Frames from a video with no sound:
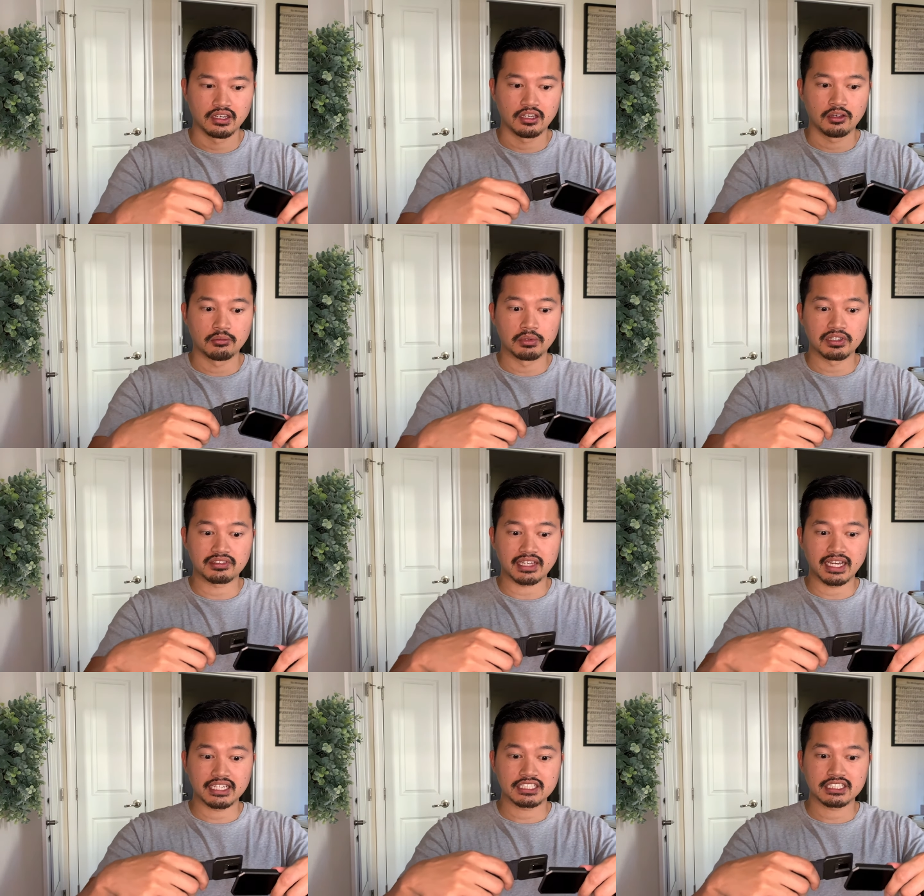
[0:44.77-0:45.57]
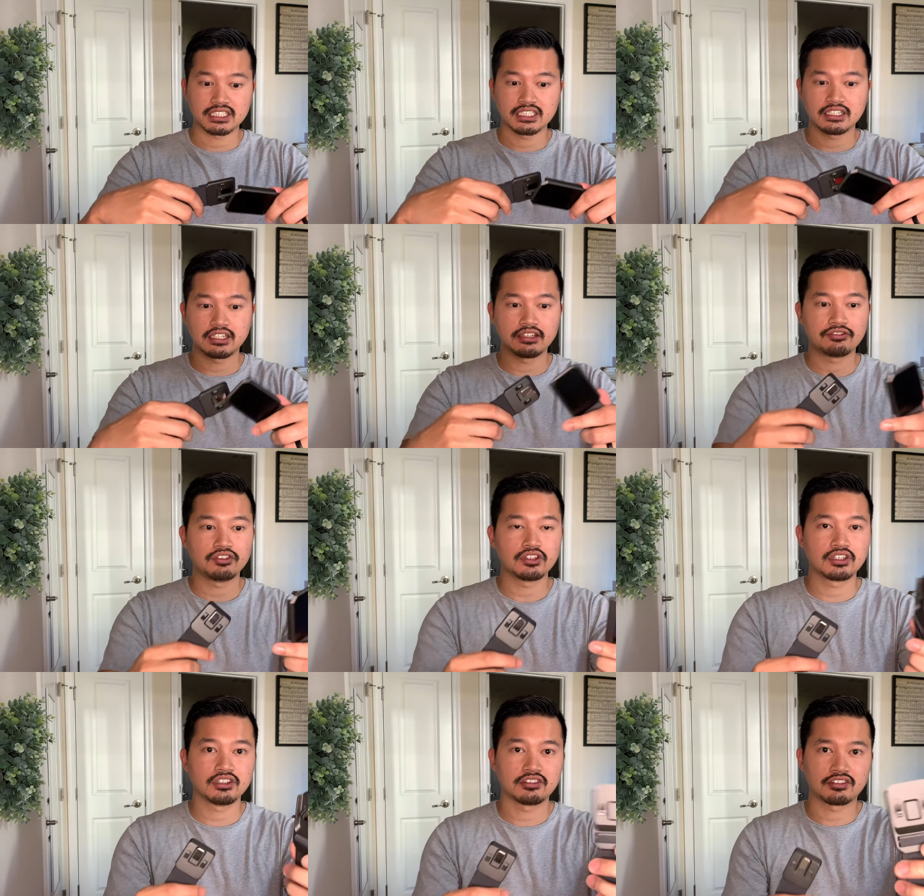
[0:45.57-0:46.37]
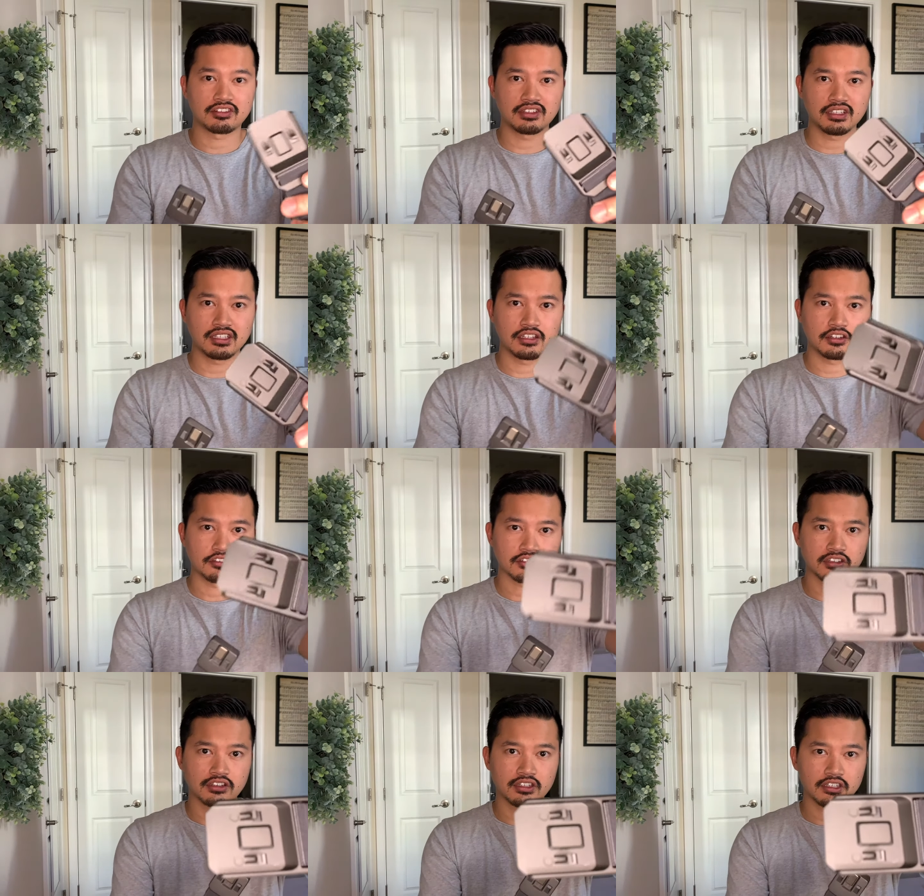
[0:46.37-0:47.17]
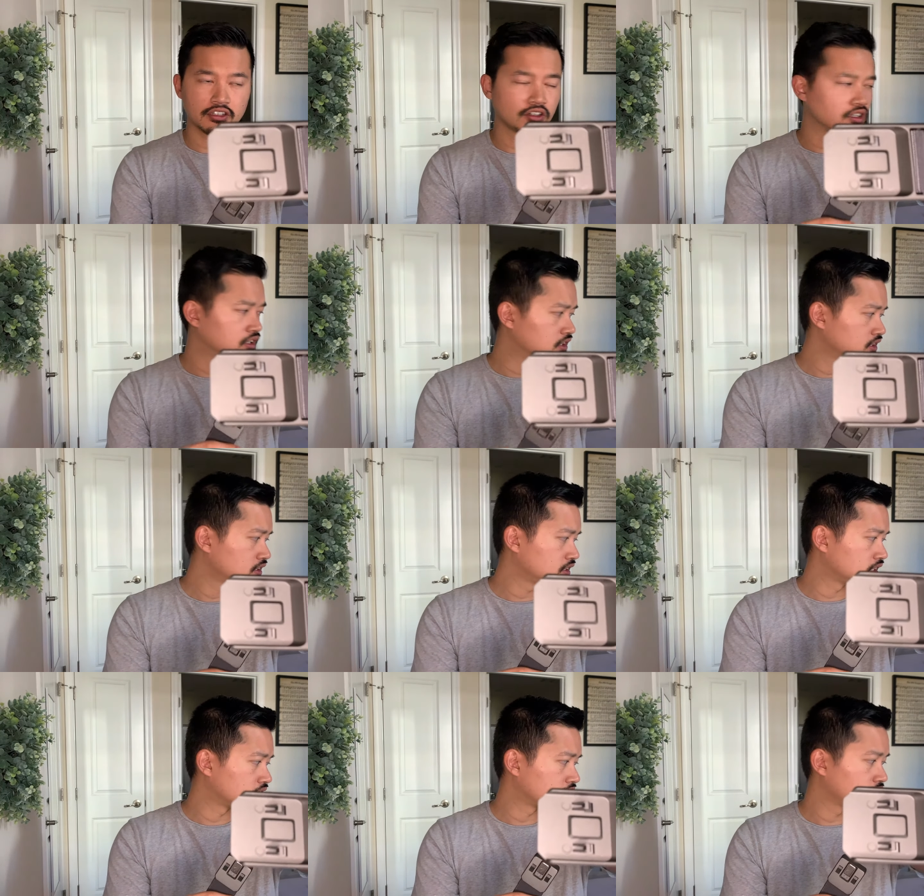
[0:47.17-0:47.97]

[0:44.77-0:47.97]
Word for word: But it's actually, if you can see, there's a little hook